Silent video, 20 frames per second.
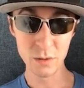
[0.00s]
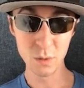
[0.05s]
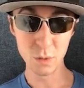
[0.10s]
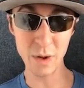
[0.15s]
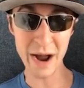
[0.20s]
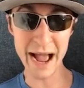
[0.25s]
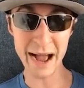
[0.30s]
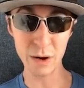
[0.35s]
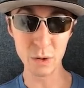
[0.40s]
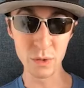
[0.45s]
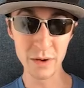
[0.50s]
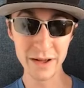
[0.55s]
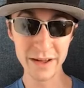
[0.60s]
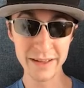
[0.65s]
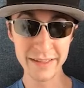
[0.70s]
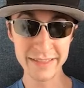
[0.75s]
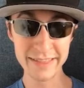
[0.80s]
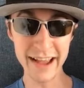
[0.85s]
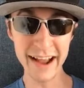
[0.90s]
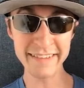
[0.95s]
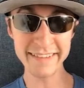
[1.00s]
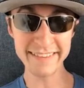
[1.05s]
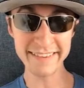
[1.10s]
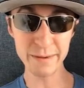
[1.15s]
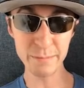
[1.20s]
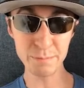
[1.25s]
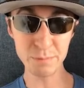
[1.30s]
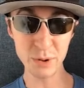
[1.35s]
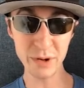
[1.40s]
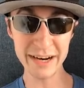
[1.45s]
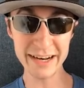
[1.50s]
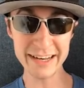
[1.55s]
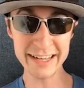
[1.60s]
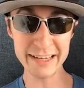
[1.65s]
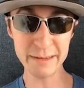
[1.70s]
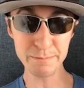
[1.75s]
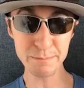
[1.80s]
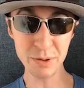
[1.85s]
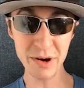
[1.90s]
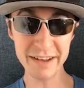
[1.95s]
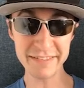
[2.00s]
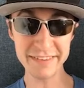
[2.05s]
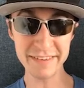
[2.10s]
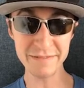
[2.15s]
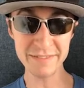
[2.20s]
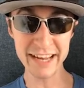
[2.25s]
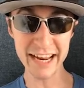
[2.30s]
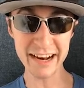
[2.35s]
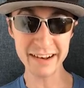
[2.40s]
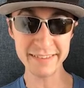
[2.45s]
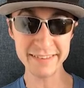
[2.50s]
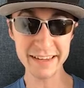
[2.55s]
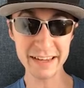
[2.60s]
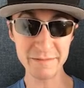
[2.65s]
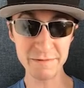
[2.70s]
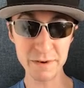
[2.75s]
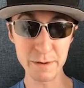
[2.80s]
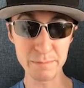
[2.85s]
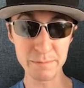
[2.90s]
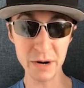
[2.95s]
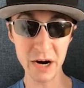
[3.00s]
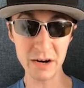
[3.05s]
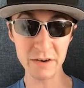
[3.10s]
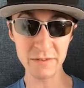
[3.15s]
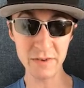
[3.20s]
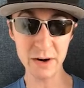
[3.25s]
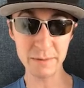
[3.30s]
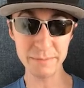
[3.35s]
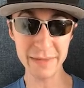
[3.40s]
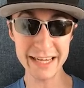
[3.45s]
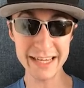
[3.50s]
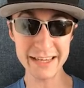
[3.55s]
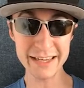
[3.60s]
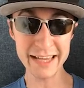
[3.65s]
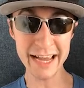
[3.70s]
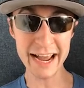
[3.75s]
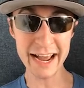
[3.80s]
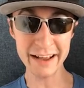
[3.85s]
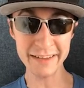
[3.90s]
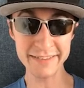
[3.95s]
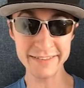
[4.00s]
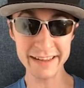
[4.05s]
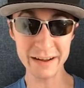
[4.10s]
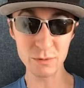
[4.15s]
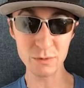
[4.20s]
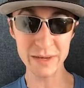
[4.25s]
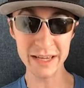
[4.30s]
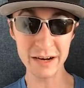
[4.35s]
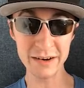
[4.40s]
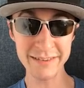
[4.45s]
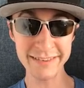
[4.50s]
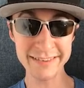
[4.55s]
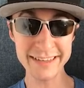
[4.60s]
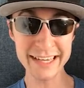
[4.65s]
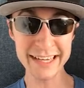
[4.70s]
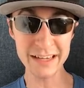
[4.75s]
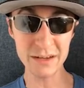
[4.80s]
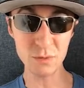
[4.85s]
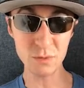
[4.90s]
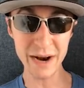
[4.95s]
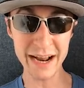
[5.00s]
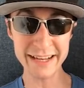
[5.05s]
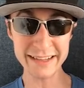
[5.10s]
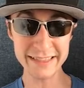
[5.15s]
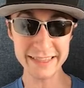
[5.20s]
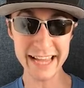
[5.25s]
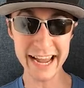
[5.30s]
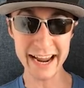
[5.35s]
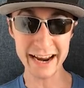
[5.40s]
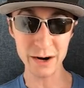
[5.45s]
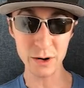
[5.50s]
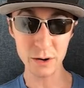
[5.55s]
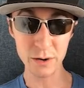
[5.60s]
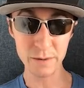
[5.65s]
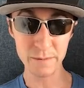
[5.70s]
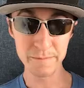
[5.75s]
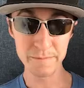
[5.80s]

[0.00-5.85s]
Wow, that's some pretty impressive dancing from part of our main cast that we are seeing right there.